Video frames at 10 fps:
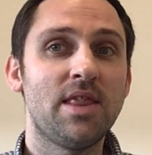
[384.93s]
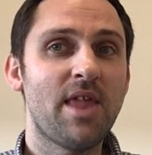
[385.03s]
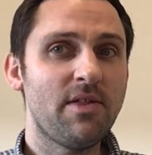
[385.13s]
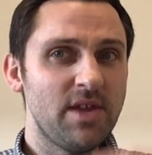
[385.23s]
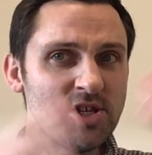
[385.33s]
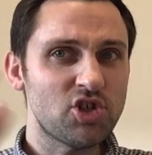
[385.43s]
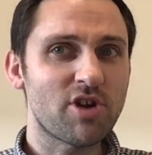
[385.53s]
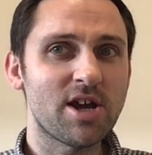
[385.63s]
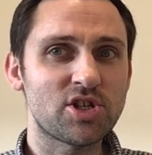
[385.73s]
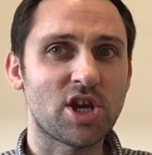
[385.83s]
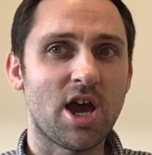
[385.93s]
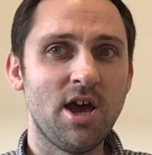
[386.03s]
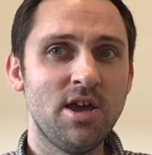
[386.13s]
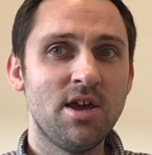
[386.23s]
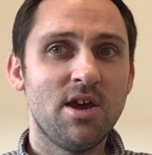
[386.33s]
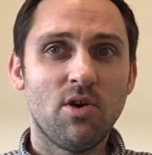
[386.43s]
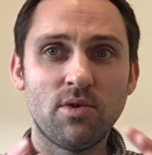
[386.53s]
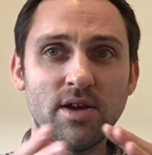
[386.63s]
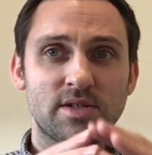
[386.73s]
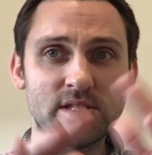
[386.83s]
Now this structure,
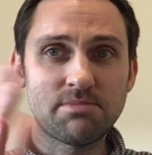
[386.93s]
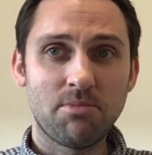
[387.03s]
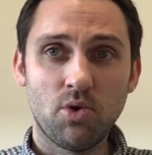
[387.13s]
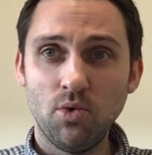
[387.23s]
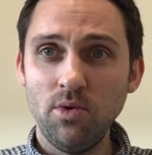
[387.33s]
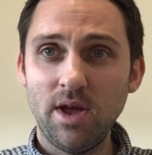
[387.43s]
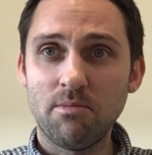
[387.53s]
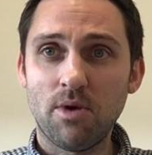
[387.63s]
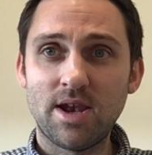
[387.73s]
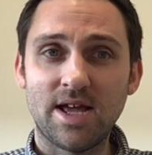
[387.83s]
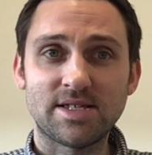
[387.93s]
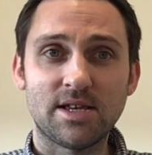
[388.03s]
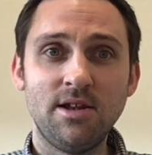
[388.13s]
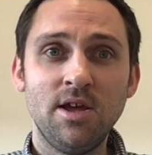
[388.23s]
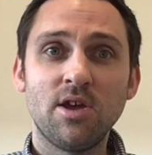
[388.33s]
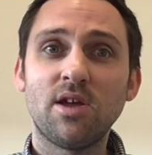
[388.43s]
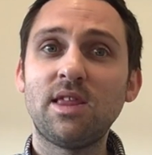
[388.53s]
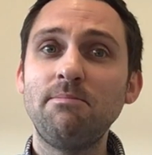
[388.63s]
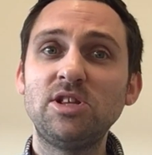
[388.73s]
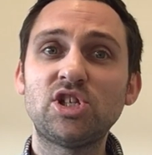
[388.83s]
although small in one lesson, could
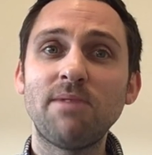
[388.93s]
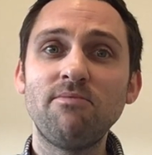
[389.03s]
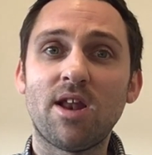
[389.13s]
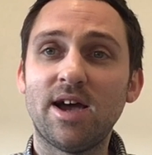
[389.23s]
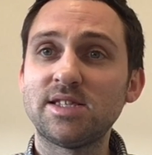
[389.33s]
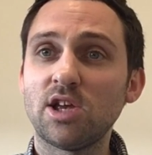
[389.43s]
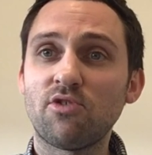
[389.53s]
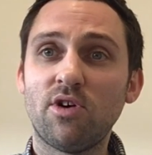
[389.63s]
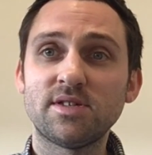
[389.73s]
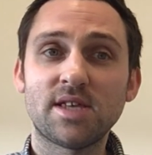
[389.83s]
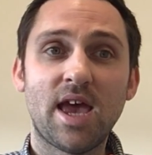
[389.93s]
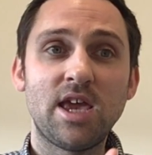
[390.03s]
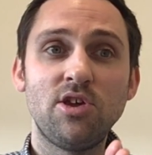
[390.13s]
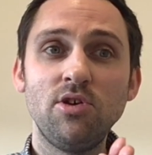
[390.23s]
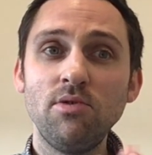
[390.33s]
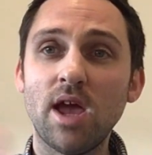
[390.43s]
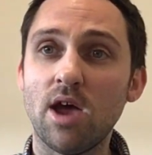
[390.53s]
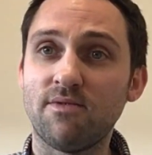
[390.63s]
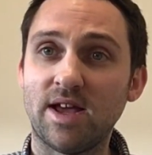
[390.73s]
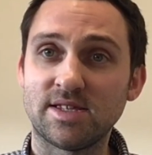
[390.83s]
then be generalised across a unit
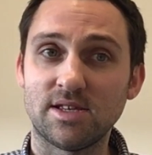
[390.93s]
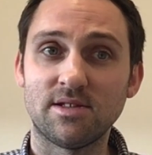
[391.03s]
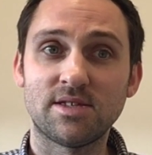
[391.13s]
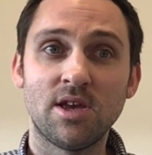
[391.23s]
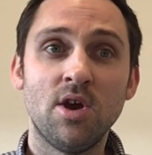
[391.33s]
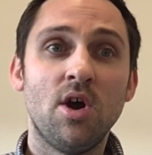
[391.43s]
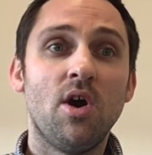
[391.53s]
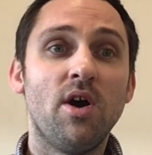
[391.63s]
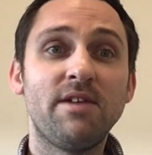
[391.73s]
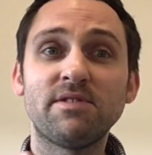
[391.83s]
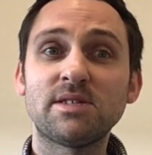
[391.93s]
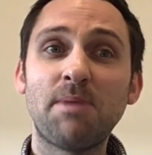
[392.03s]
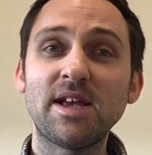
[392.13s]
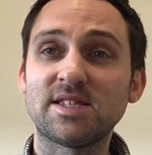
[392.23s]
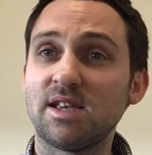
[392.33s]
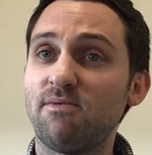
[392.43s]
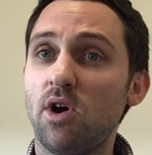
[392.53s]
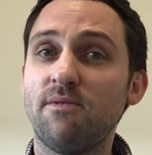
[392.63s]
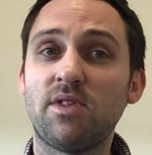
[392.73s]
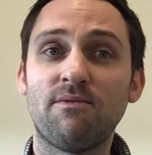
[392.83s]
of lessons, irrespective
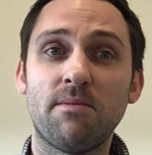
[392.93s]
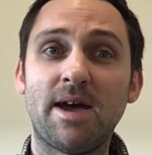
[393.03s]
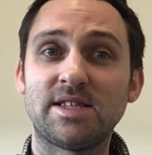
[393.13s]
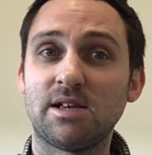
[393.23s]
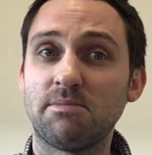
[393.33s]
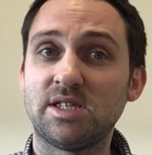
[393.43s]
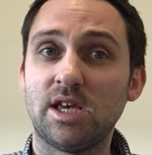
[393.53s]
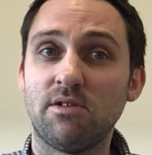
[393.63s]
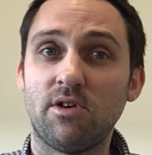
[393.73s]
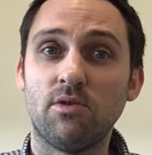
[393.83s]
of the thematic material.